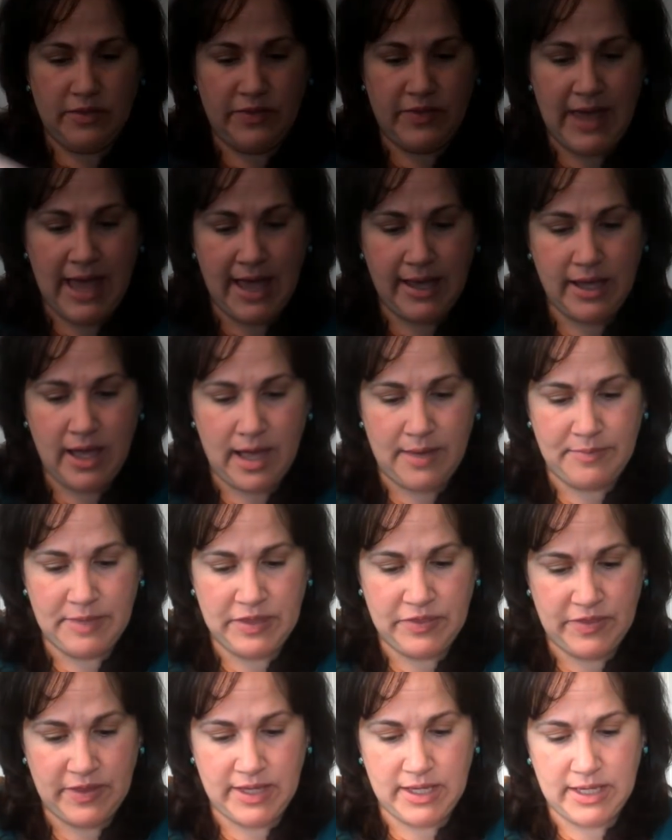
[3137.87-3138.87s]
that got me
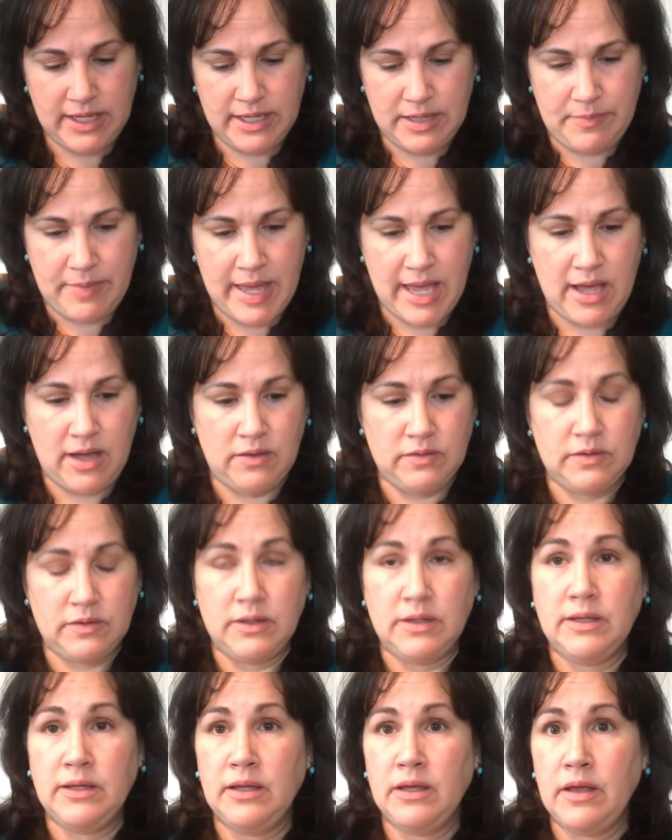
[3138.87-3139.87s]
thinking about
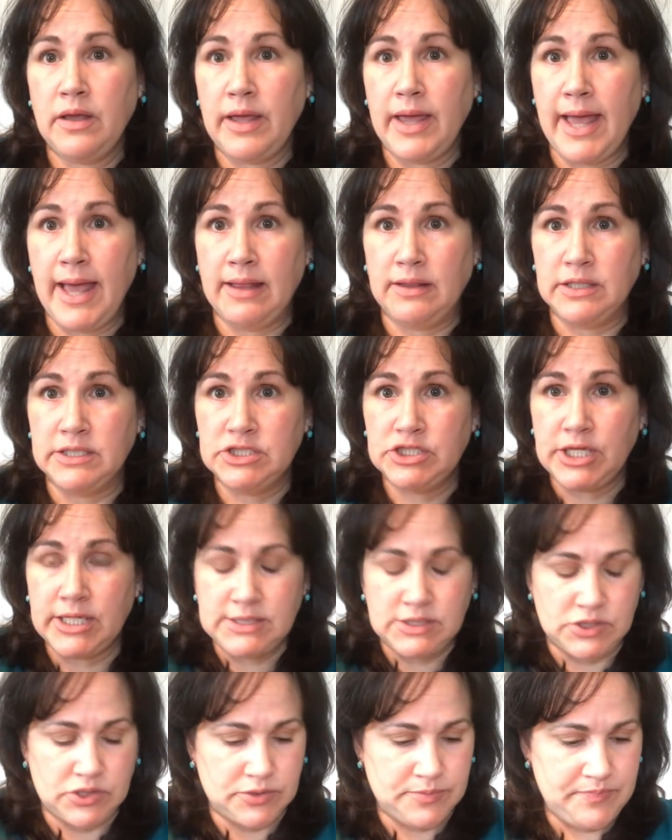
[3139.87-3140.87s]
Ellen
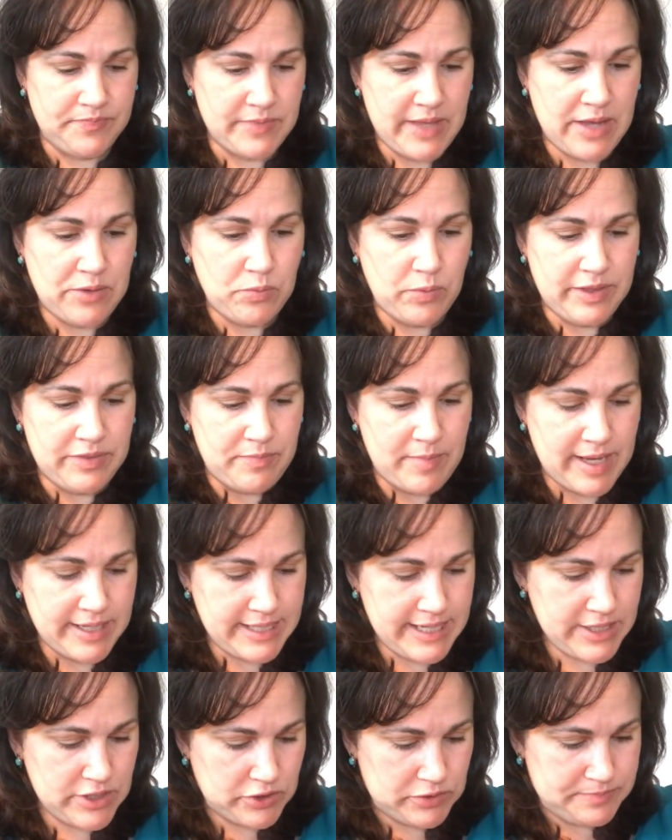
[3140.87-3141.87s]
Chester and With My
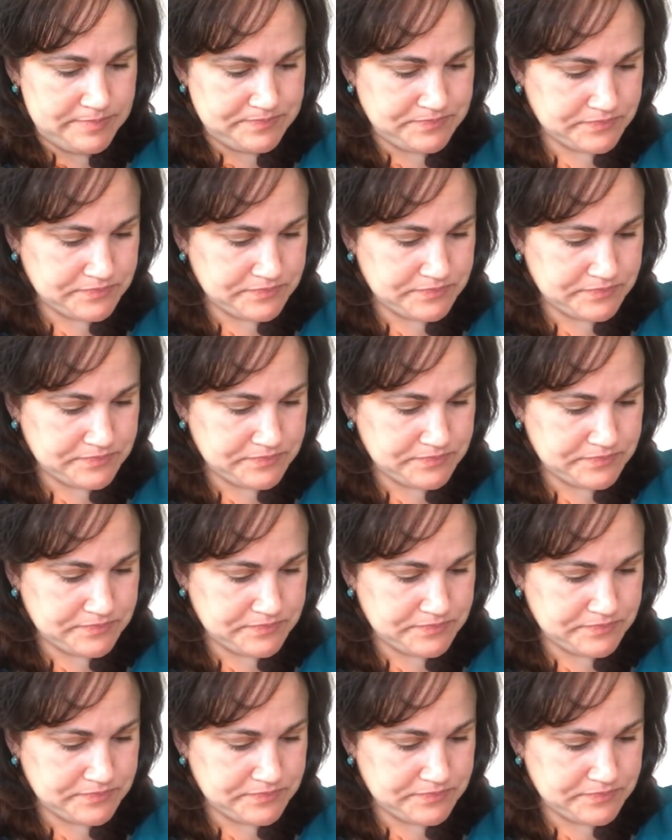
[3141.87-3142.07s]
Needle.